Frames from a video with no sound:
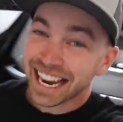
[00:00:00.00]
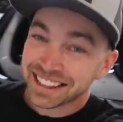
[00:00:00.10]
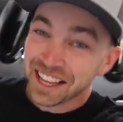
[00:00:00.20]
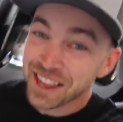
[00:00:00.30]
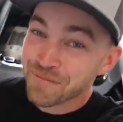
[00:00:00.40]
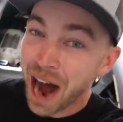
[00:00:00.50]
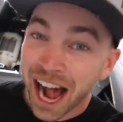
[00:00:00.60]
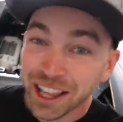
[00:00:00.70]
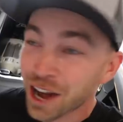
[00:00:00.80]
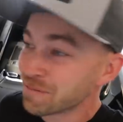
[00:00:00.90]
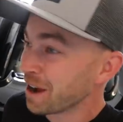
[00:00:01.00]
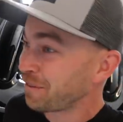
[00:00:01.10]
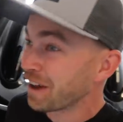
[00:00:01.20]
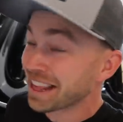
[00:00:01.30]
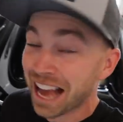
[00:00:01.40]
take this smile off my
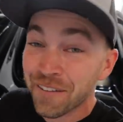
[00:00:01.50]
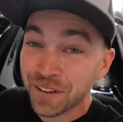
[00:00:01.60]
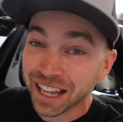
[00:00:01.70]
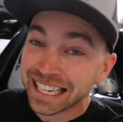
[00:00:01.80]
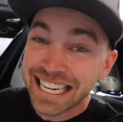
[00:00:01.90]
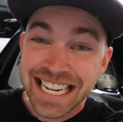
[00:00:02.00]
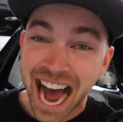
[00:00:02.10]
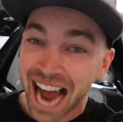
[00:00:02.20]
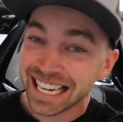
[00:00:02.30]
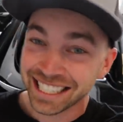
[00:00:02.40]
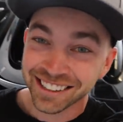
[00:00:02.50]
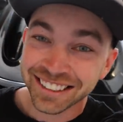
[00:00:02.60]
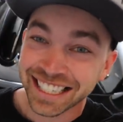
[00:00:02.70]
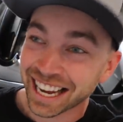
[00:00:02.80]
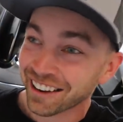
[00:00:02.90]
face. I feel like a
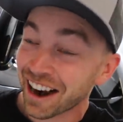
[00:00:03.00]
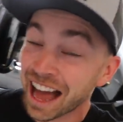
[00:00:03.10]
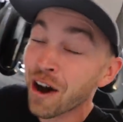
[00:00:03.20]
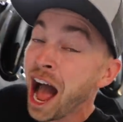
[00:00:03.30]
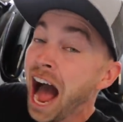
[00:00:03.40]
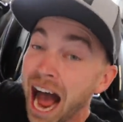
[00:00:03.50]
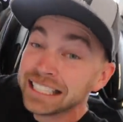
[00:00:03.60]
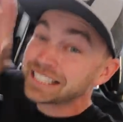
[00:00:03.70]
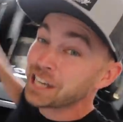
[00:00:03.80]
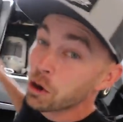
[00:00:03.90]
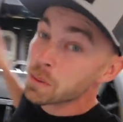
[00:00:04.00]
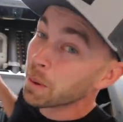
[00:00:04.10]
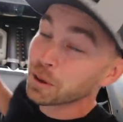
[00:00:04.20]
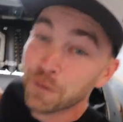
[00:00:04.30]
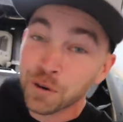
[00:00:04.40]
9-year-old kid right now. I still
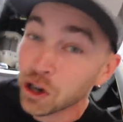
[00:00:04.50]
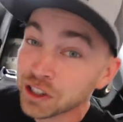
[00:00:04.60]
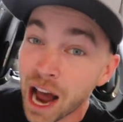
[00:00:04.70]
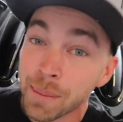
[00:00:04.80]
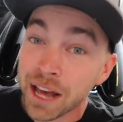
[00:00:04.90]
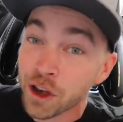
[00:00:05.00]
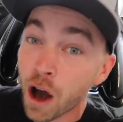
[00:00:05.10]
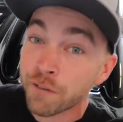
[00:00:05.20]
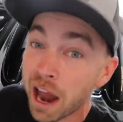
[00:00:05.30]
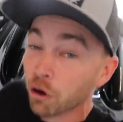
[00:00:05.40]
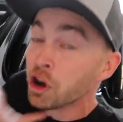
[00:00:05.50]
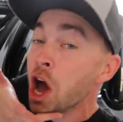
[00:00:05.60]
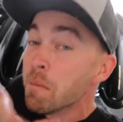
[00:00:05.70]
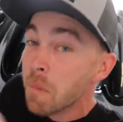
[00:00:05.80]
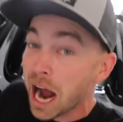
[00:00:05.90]
remember the first time I saw a Veyron,
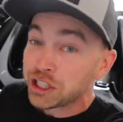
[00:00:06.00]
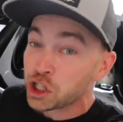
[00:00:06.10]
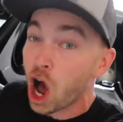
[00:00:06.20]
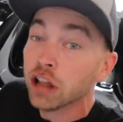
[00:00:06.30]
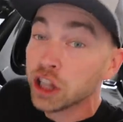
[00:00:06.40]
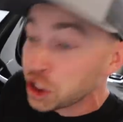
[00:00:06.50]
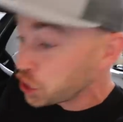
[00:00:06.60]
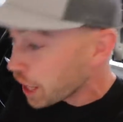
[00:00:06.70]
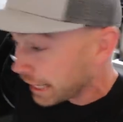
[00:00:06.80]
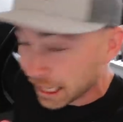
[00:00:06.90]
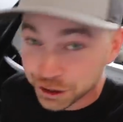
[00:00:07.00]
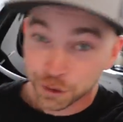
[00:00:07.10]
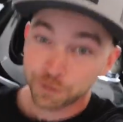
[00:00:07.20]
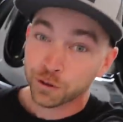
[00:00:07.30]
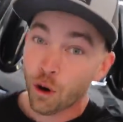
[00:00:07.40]
my jaw legit hit
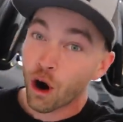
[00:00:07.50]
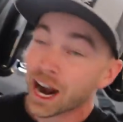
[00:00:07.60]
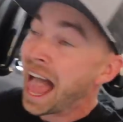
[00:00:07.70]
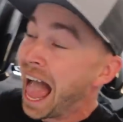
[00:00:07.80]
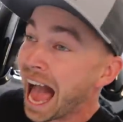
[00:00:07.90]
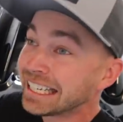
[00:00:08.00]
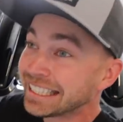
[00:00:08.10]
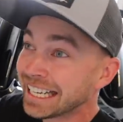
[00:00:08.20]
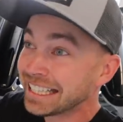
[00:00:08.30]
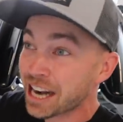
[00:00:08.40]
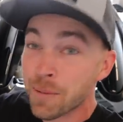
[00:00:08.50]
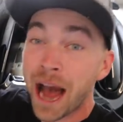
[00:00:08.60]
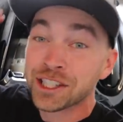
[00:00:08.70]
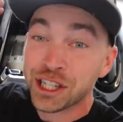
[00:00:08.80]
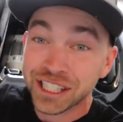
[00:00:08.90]
the floor. And to think that I'm
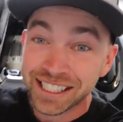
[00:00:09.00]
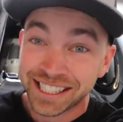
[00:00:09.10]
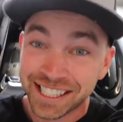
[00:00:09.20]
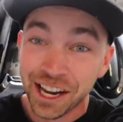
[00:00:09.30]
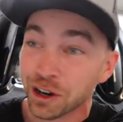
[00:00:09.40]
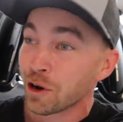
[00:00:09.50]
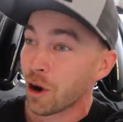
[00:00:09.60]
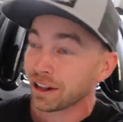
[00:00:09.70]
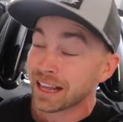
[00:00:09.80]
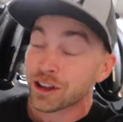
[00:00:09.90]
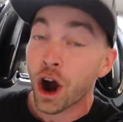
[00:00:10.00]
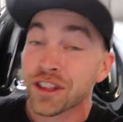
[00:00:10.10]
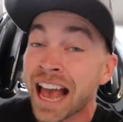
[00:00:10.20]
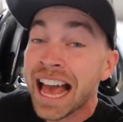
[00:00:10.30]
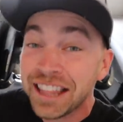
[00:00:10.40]
actually considering one of these
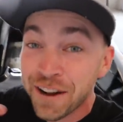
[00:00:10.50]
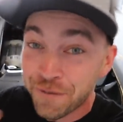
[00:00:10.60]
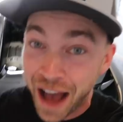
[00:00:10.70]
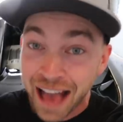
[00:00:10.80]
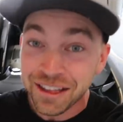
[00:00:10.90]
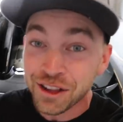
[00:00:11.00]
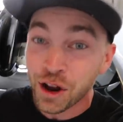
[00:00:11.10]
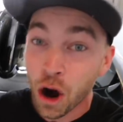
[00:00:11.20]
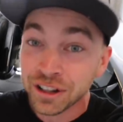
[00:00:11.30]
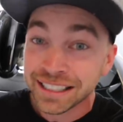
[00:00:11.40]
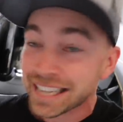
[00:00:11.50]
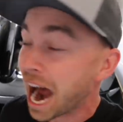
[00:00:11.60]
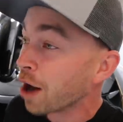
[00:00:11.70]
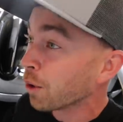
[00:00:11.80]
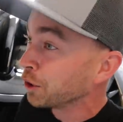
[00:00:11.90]
cars, the fastest car in the
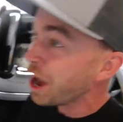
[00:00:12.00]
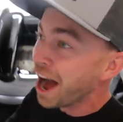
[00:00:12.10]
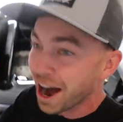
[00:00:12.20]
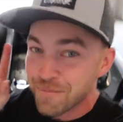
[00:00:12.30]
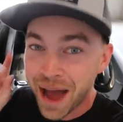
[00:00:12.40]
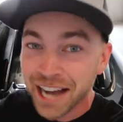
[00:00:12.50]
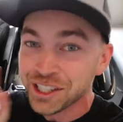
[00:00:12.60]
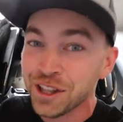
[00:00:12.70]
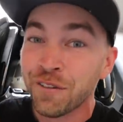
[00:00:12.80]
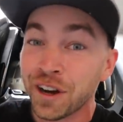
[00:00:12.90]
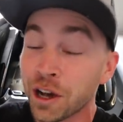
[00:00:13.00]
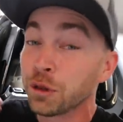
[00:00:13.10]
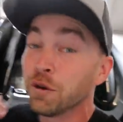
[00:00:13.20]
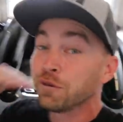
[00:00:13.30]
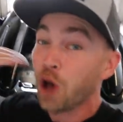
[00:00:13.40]
entire world. Imagine the video,
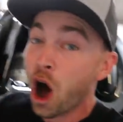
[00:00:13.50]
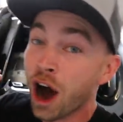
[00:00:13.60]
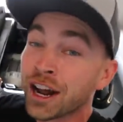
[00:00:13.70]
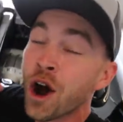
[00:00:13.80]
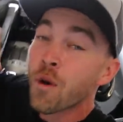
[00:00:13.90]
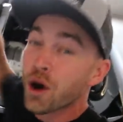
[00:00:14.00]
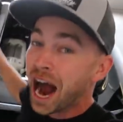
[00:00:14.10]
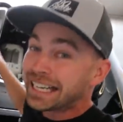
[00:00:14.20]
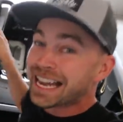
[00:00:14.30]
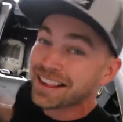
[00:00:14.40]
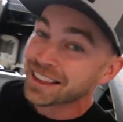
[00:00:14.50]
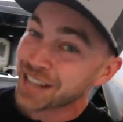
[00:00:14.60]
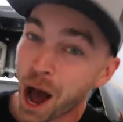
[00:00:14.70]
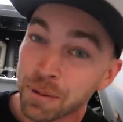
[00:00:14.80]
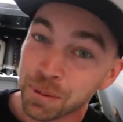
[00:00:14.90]
the vlog, where I test the
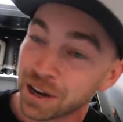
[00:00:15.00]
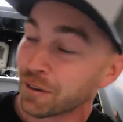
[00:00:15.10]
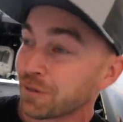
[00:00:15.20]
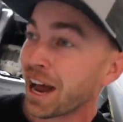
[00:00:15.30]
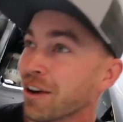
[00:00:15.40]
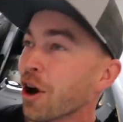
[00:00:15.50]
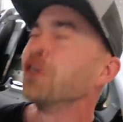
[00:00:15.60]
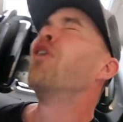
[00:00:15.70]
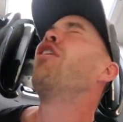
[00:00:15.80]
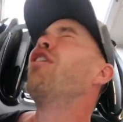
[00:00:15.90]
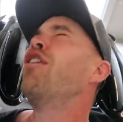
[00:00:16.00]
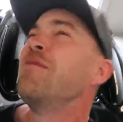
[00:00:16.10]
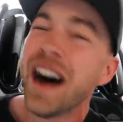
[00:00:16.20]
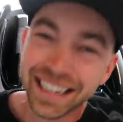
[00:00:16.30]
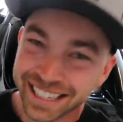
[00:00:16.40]
top speed of a Veyron. Oh
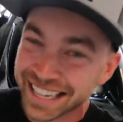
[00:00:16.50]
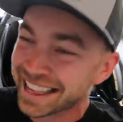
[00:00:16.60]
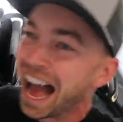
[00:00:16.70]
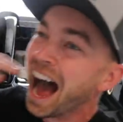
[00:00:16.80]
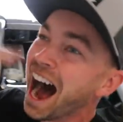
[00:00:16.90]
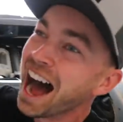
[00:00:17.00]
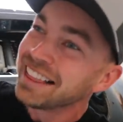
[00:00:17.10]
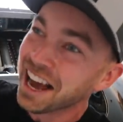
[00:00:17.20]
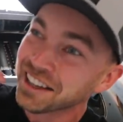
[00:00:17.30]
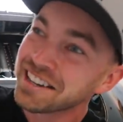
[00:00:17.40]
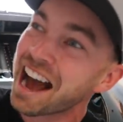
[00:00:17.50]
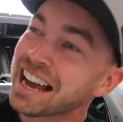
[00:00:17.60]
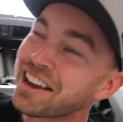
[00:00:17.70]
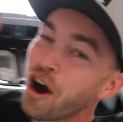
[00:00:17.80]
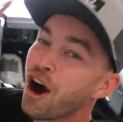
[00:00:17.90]
my goodness, the other
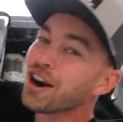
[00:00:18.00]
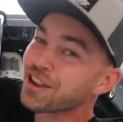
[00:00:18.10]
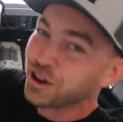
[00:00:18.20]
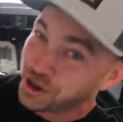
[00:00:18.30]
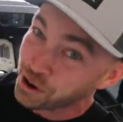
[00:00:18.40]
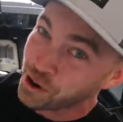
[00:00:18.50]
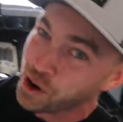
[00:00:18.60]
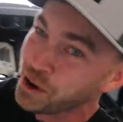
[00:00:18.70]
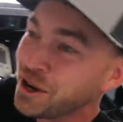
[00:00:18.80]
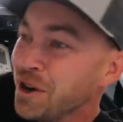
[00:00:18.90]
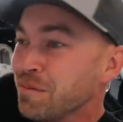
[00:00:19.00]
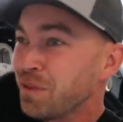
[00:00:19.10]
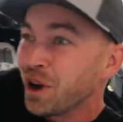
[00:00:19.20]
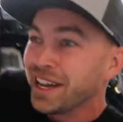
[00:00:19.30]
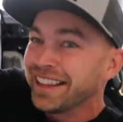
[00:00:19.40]
9 cars are cool,
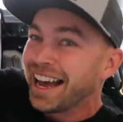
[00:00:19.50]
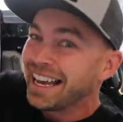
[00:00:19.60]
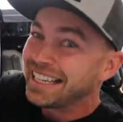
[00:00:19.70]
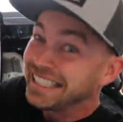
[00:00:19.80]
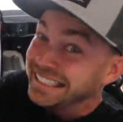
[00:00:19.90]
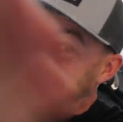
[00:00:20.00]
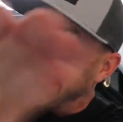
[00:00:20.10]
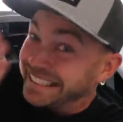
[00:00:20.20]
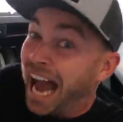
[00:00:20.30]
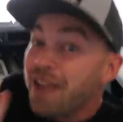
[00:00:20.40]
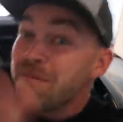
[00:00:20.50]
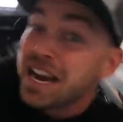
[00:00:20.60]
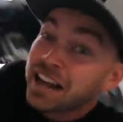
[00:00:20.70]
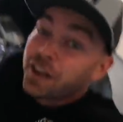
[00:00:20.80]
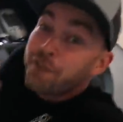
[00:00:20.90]
but like, I
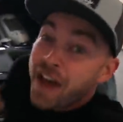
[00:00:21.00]
mean, it's a